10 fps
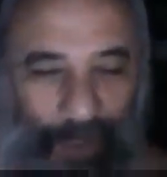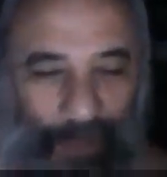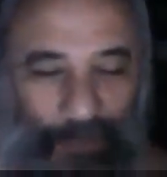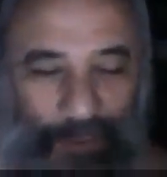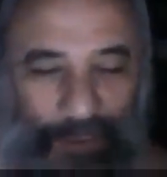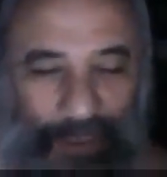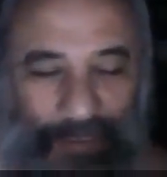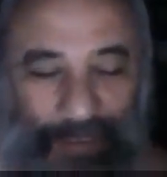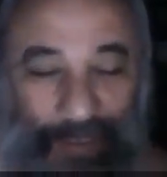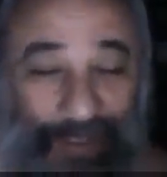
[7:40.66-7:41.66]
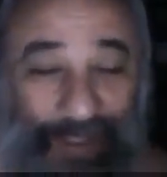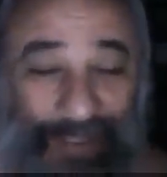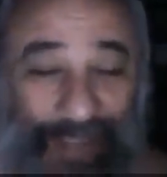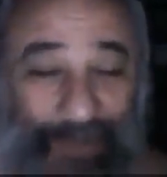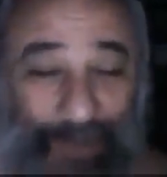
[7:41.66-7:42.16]
If she says,
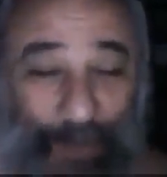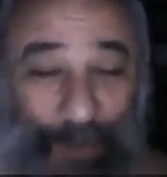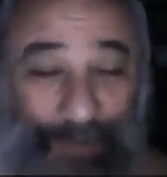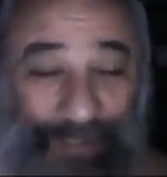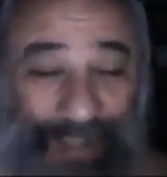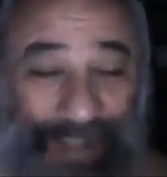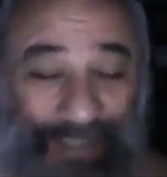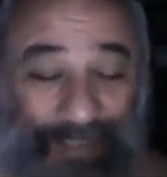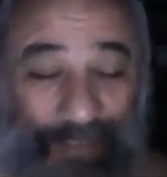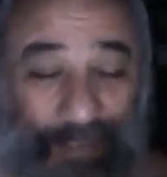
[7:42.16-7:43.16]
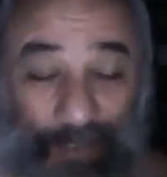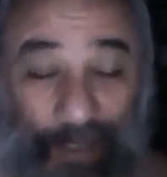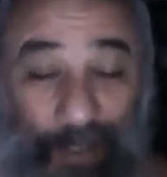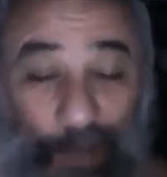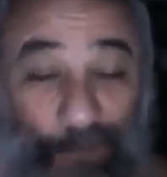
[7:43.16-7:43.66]
I didn't report it,
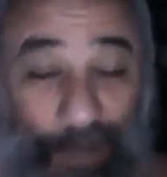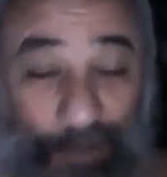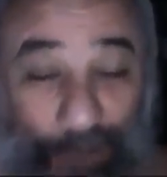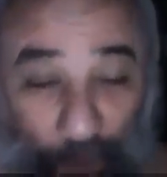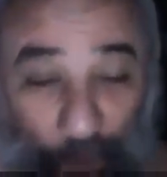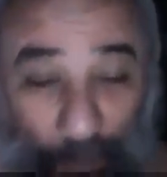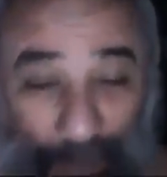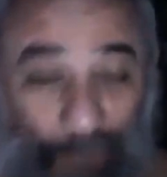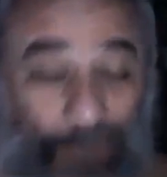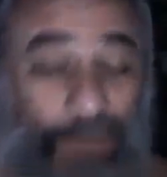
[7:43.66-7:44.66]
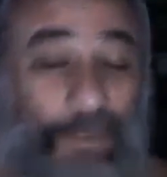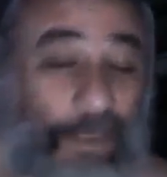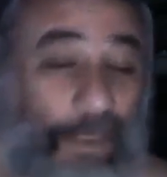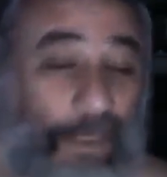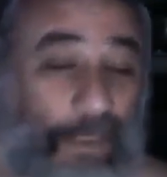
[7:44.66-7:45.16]
run 2 miles.
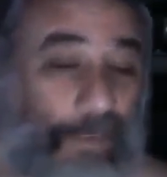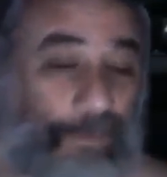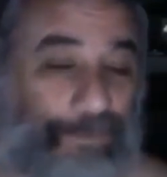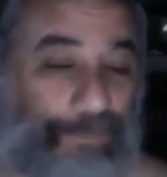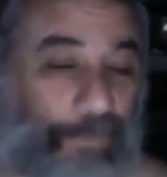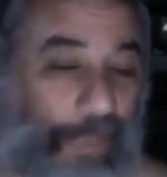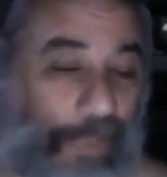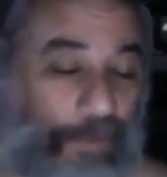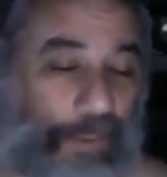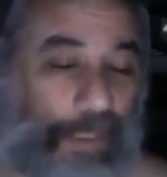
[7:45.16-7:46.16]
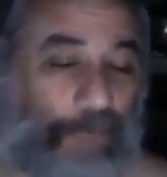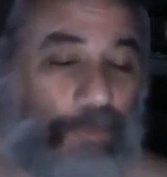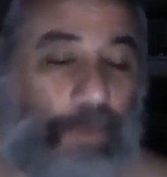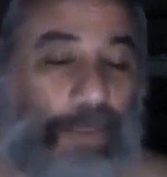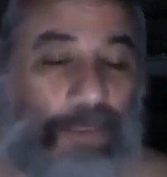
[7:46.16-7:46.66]
And if she
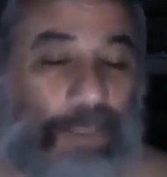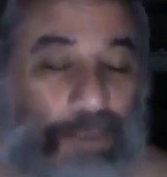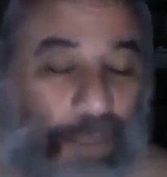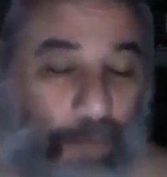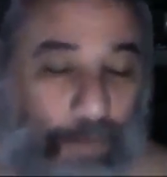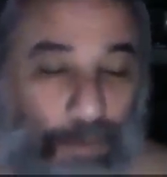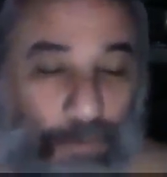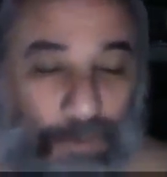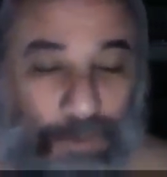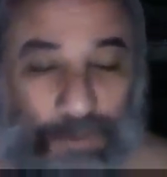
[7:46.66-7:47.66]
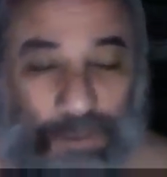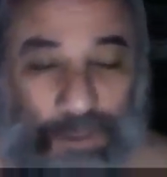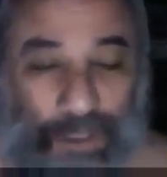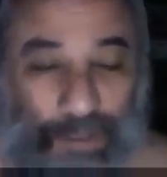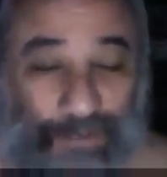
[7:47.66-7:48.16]
claims to have been sexually abused when she was a
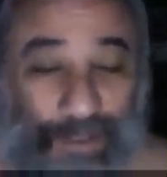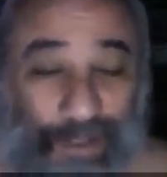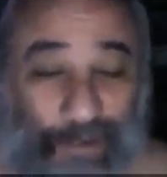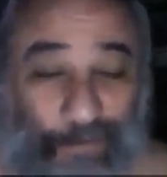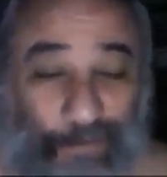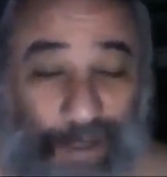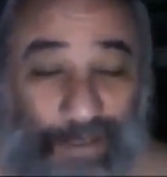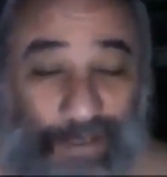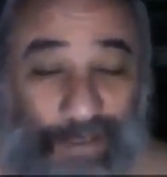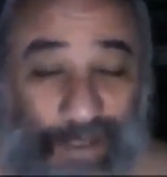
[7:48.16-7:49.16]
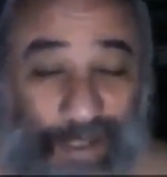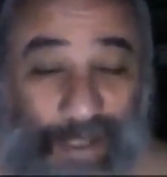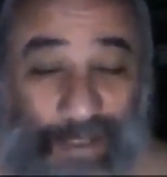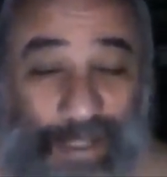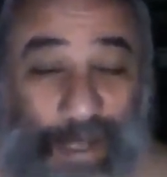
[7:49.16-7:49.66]
child, run
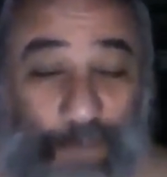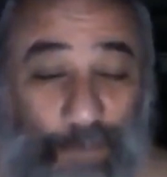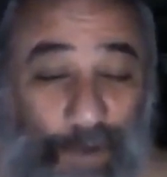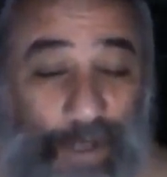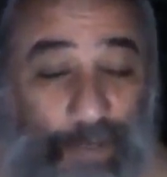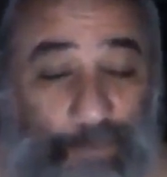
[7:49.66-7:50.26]
and keep running.